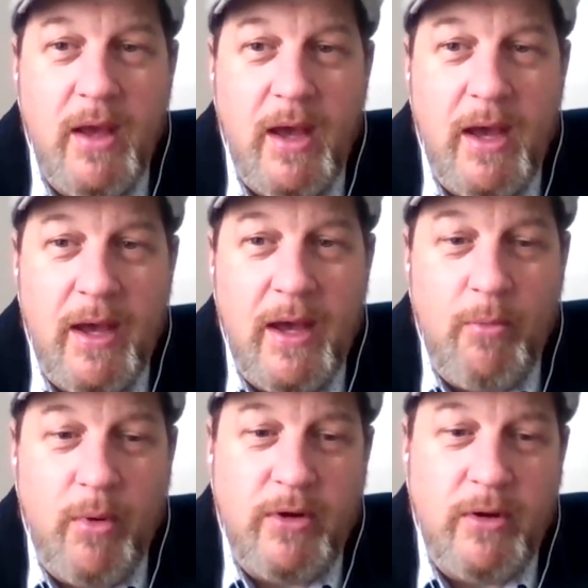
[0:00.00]
uh,
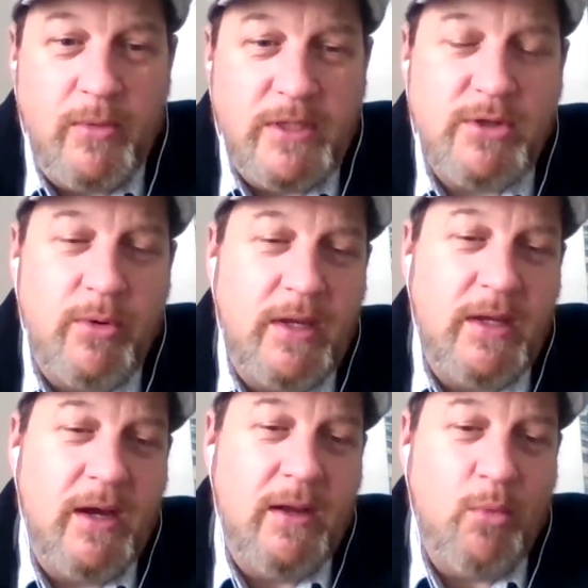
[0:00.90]
wondering what's going
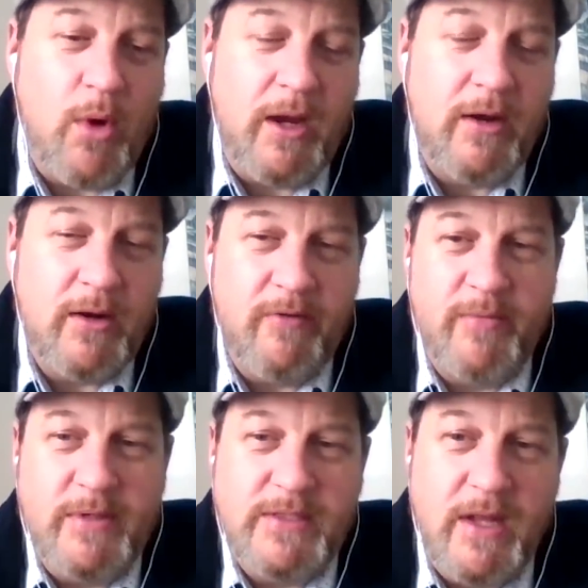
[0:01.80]
on, why our
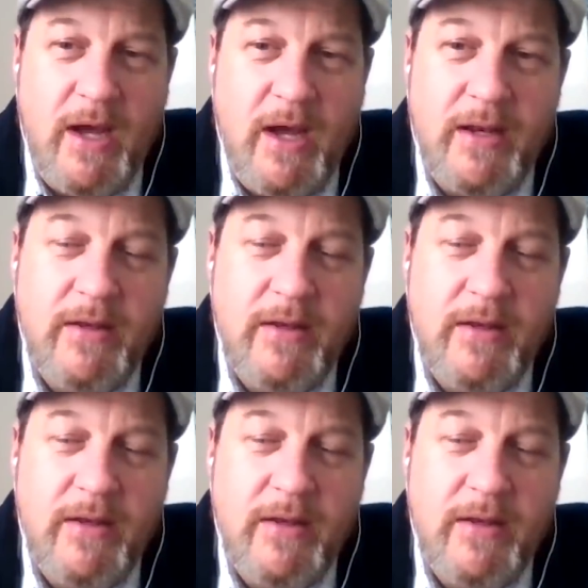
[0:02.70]
government's not